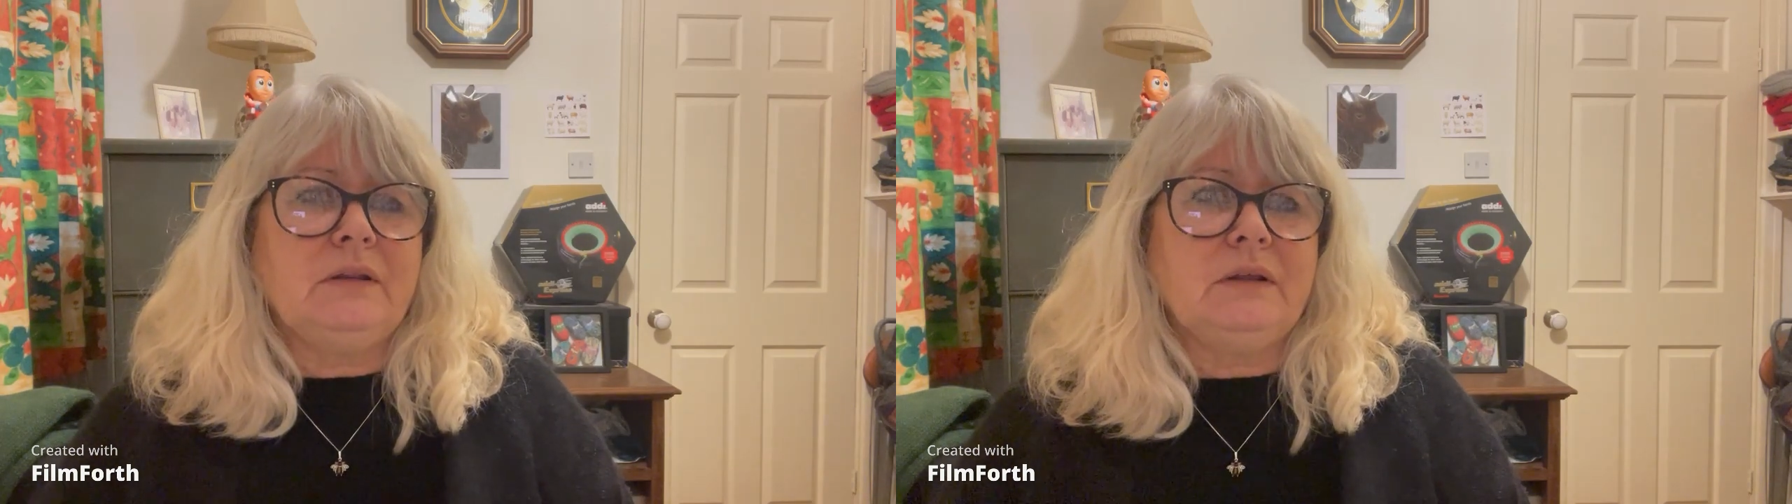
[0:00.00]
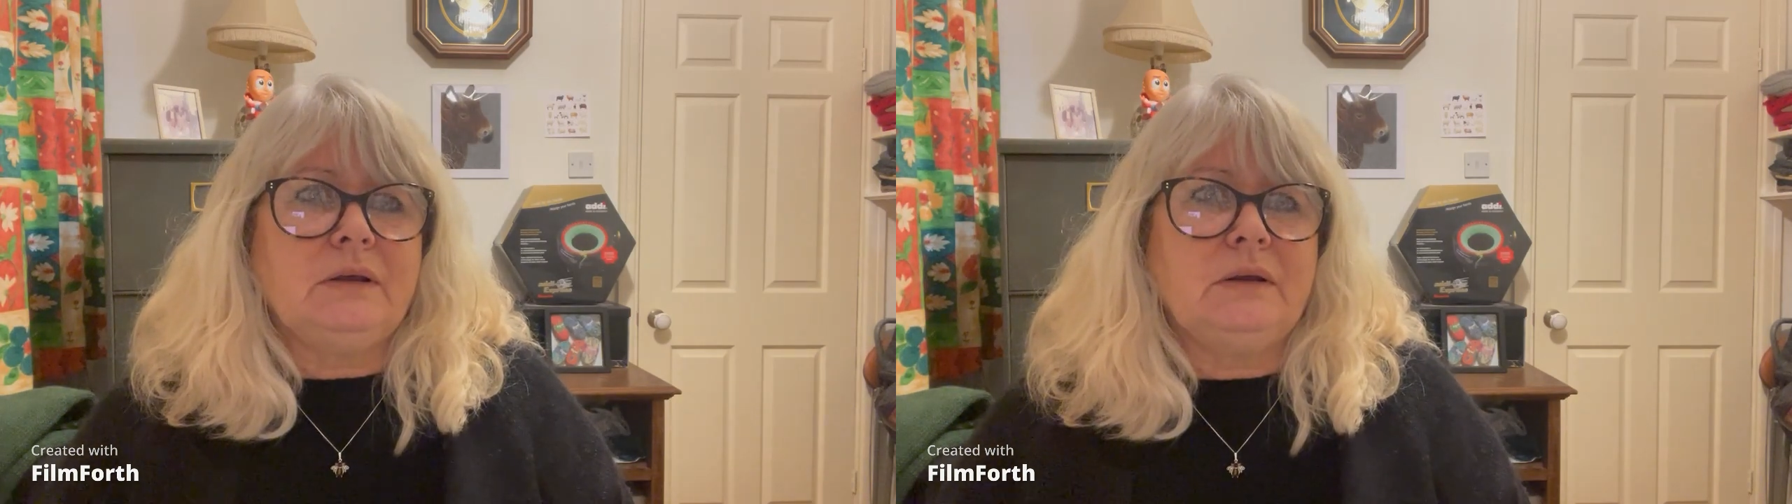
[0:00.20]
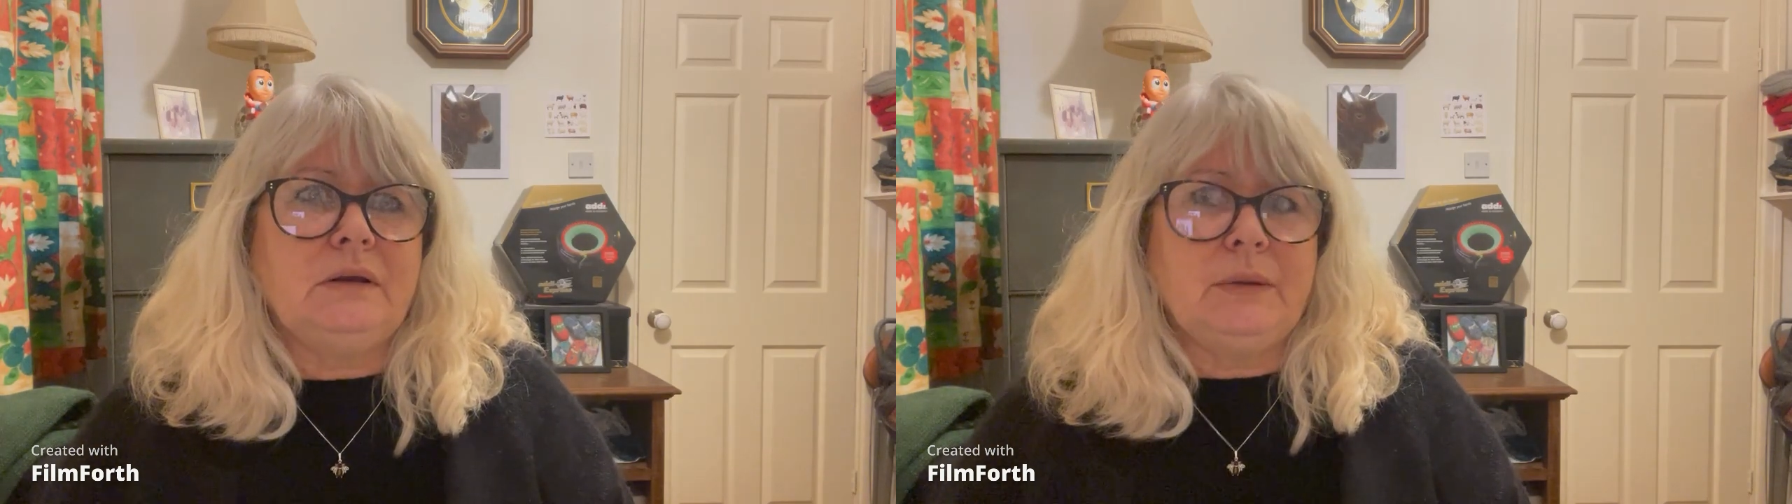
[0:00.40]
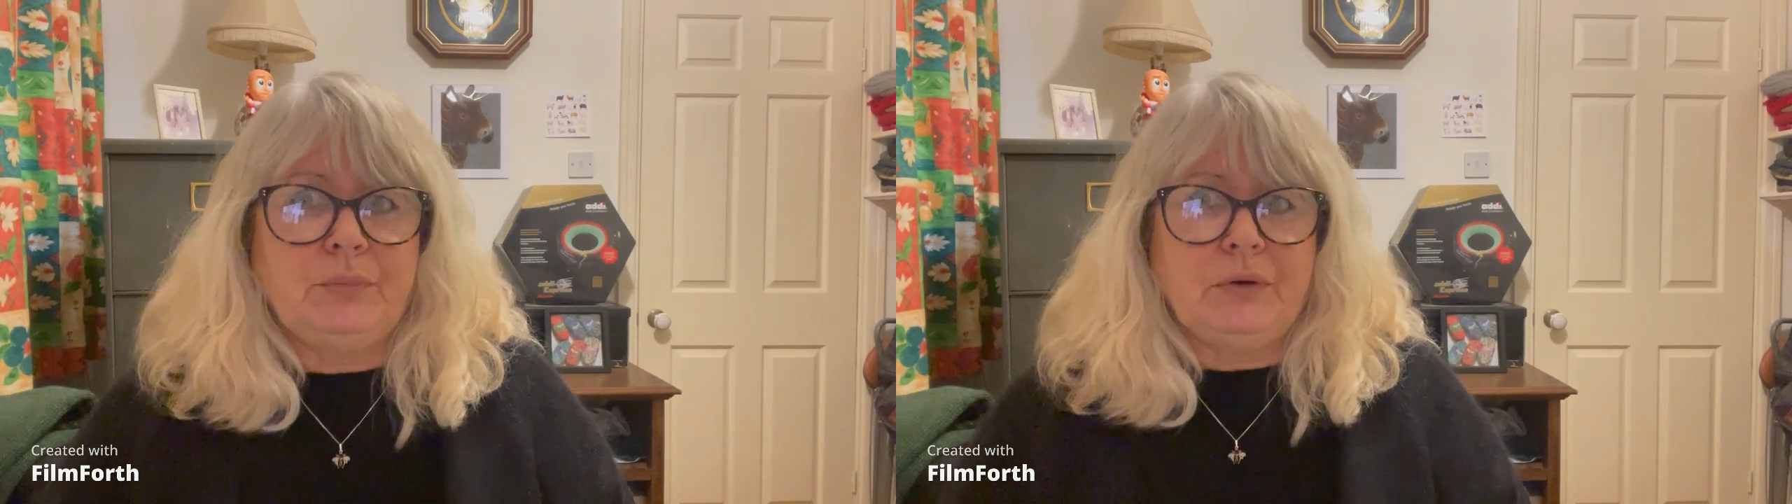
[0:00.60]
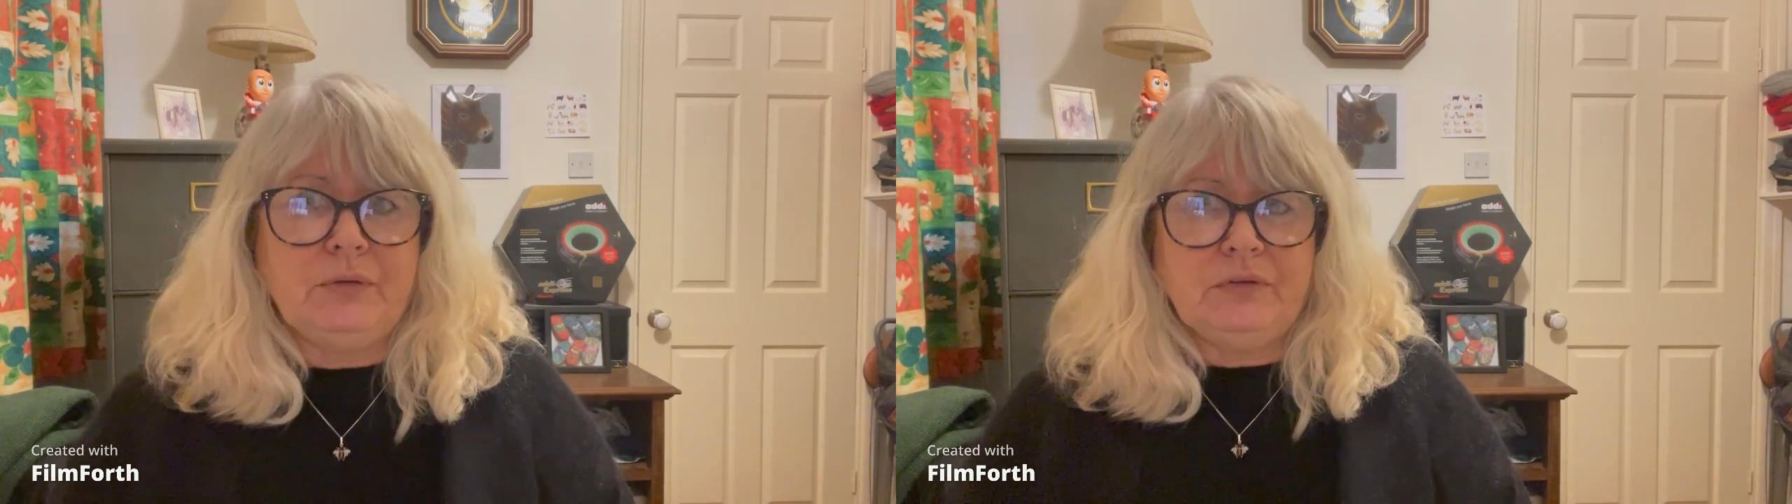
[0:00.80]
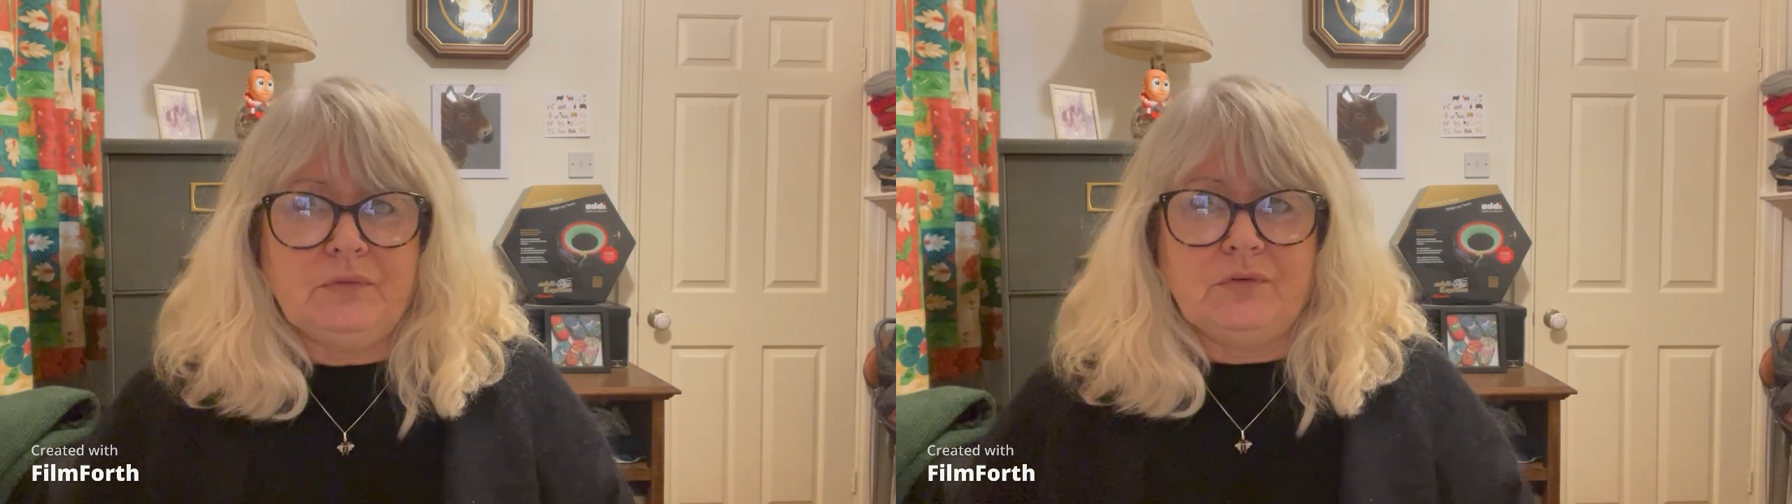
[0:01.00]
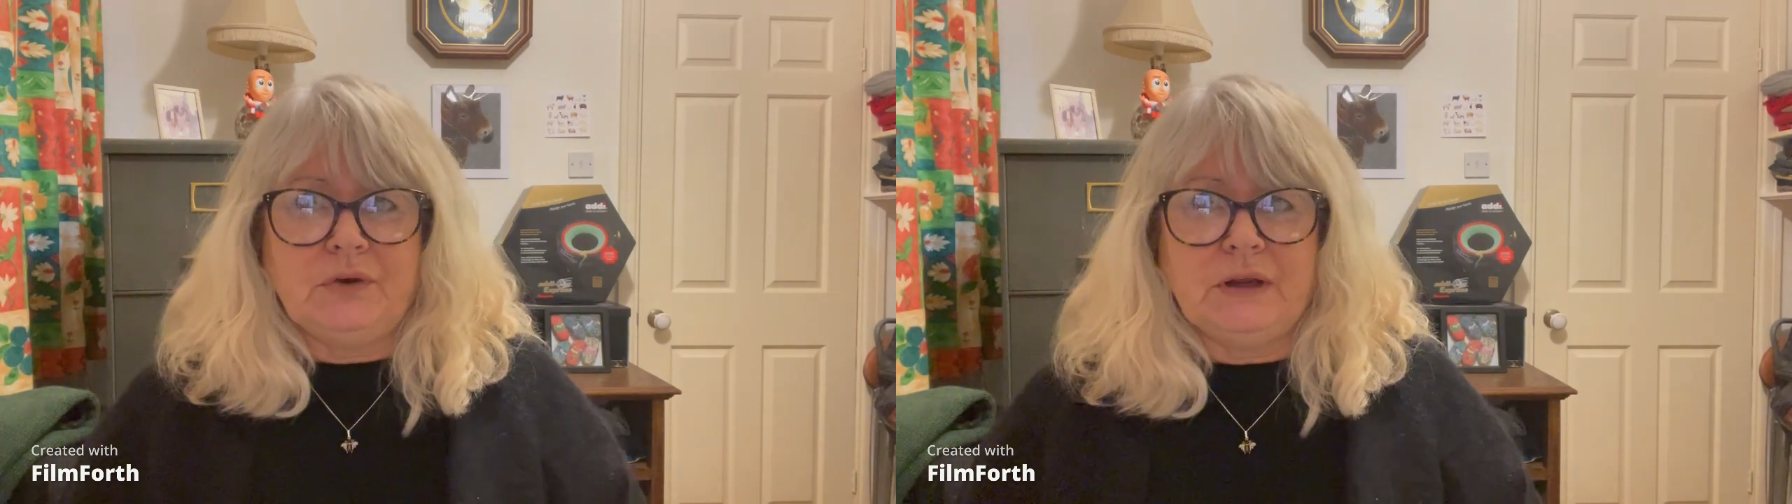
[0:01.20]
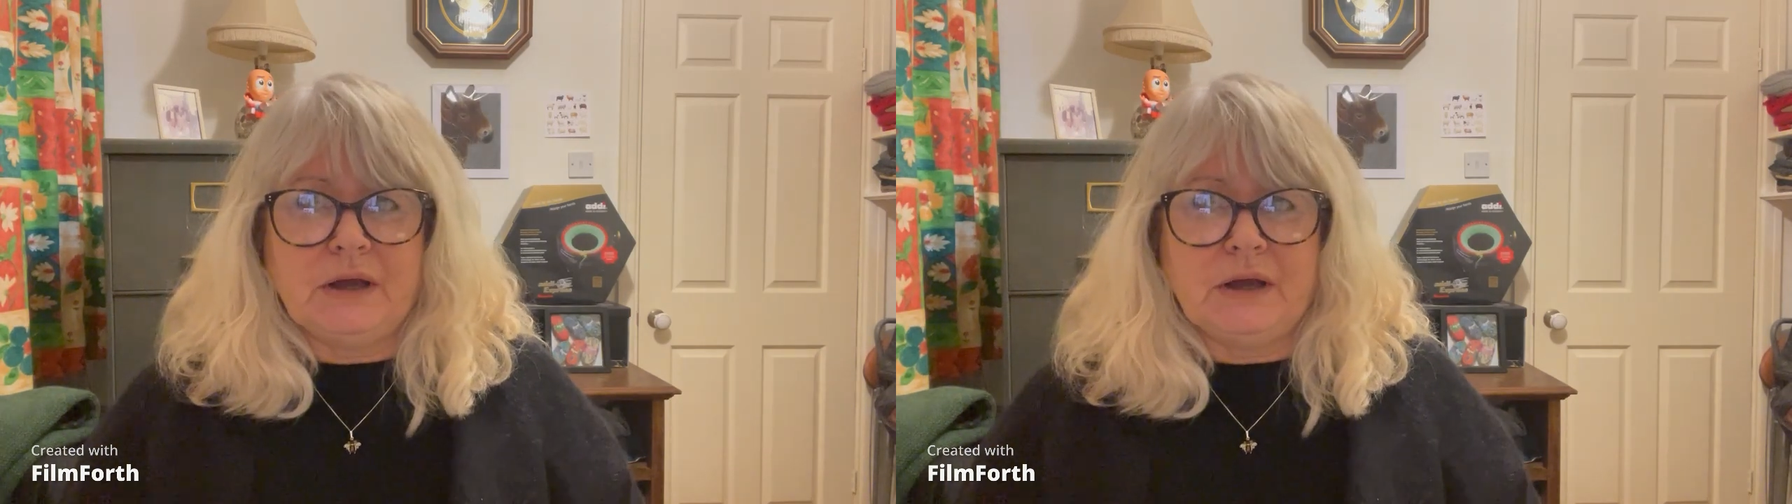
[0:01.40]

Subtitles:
the Knit Pro Symphony.